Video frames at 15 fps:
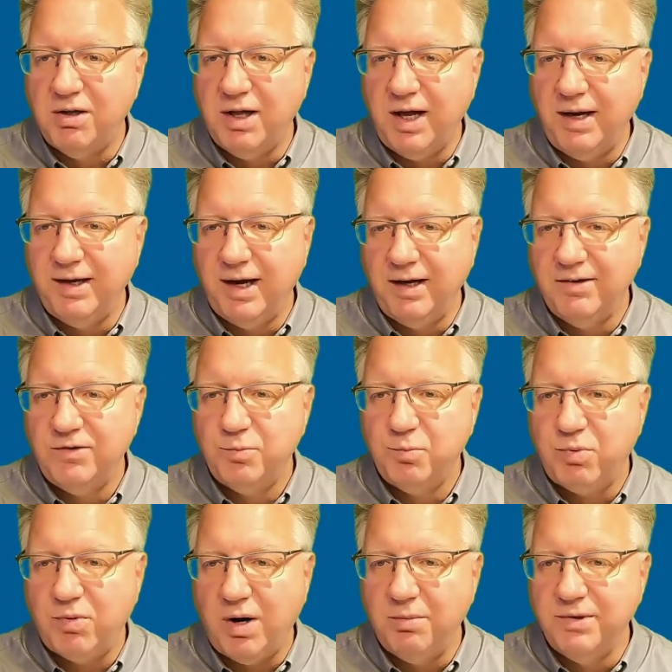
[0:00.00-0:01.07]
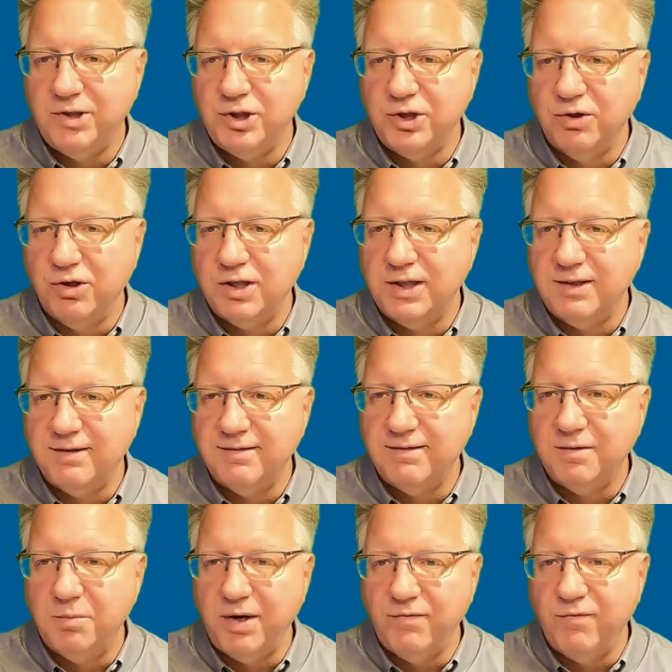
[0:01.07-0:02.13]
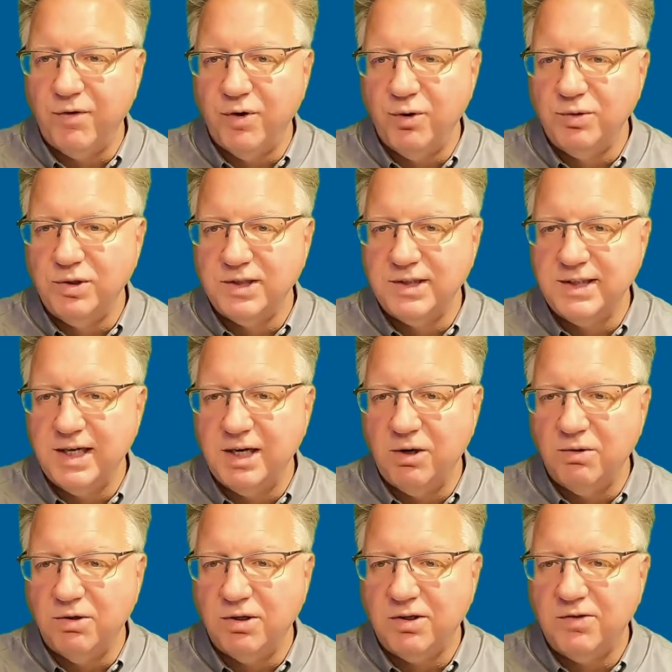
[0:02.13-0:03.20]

I probably should look at this on my phone to see how it looks,